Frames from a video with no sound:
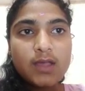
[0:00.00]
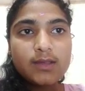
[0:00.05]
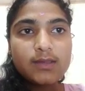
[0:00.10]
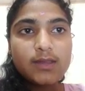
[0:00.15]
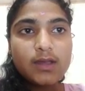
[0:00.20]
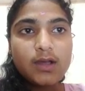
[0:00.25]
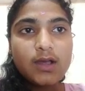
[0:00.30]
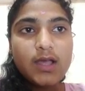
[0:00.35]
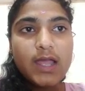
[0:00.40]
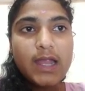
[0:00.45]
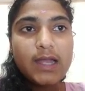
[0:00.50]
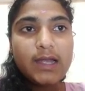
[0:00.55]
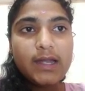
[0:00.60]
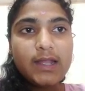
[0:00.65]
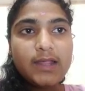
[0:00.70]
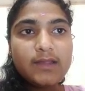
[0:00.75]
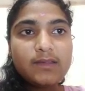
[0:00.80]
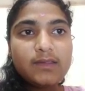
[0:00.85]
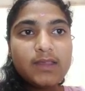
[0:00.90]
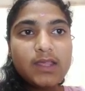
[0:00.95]
The
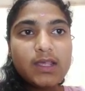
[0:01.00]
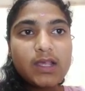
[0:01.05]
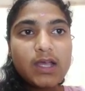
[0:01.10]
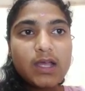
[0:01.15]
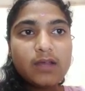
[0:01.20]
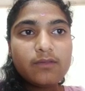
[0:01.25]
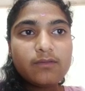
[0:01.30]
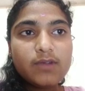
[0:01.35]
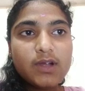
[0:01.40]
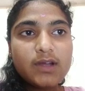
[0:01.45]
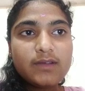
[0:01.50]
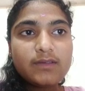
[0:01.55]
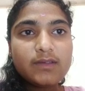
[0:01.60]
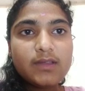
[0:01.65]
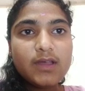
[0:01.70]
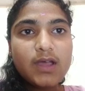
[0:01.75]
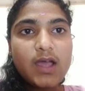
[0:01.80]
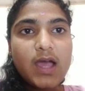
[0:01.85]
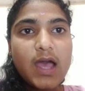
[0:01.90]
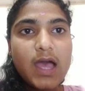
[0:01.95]
LDC converts
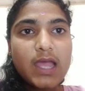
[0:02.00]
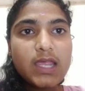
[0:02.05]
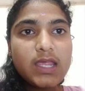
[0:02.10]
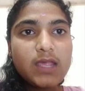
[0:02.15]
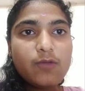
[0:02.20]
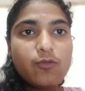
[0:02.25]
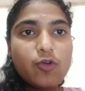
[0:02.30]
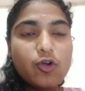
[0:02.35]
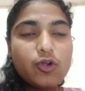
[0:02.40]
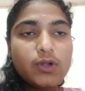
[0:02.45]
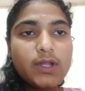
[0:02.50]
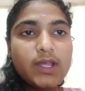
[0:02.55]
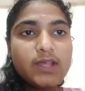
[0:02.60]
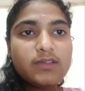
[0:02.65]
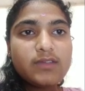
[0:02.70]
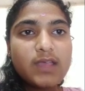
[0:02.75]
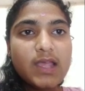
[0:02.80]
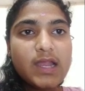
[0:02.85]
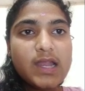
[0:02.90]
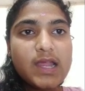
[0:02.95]
the high
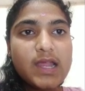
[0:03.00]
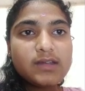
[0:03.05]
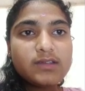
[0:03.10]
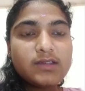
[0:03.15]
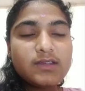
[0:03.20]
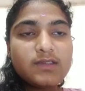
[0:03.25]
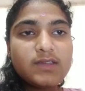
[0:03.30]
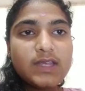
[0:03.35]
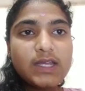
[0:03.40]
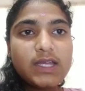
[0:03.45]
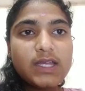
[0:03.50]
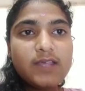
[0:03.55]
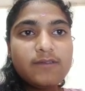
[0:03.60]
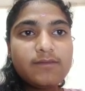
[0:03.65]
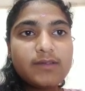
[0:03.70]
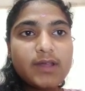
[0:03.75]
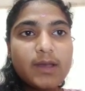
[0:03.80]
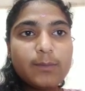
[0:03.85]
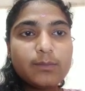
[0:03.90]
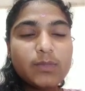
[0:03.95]
voltage electricity
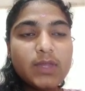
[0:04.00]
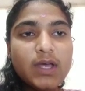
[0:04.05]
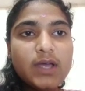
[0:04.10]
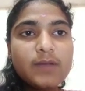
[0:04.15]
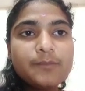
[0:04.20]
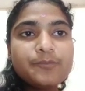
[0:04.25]
from the